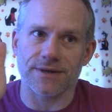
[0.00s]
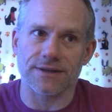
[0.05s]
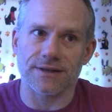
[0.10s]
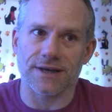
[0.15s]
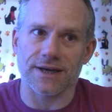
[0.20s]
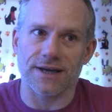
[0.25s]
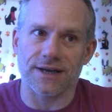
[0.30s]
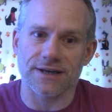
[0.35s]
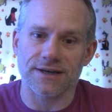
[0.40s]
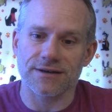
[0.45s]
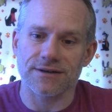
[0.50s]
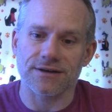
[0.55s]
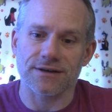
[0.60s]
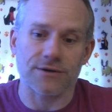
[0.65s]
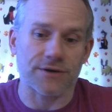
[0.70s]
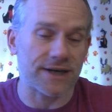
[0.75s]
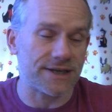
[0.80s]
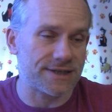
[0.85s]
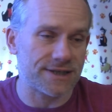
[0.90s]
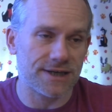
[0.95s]
like,
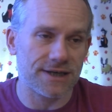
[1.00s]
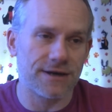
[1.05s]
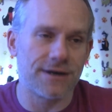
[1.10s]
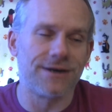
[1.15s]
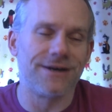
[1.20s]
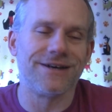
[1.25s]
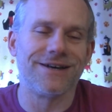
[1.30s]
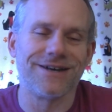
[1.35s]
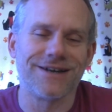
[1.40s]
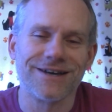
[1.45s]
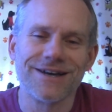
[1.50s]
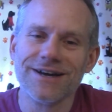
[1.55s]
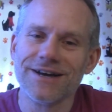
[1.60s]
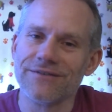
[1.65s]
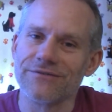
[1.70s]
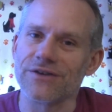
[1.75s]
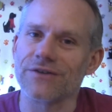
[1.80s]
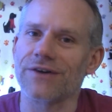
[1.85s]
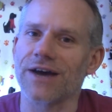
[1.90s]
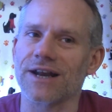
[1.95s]
crazy.
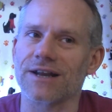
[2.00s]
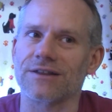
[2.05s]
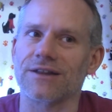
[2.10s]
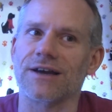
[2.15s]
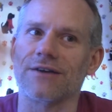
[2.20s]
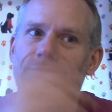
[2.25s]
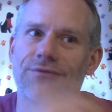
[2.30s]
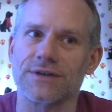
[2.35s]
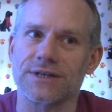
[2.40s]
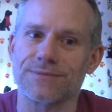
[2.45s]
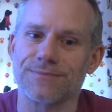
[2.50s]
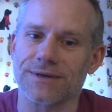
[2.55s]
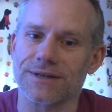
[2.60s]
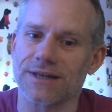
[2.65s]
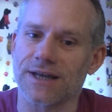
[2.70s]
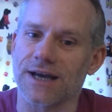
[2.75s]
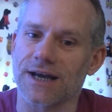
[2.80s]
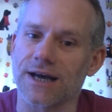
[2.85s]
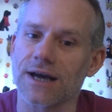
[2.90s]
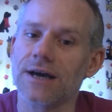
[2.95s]
If you've had a life where it's
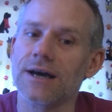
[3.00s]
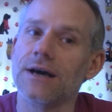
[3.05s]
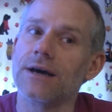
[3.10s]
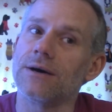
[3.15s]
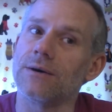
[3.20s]
been, like,